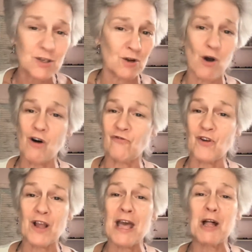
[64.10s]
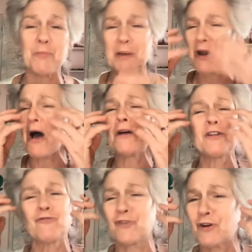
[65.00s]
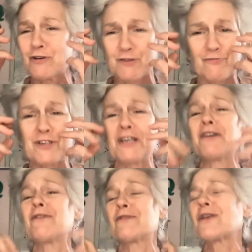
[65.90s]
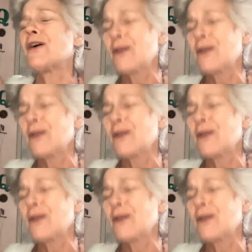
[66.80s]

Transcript: to call for help and on the verge of tears,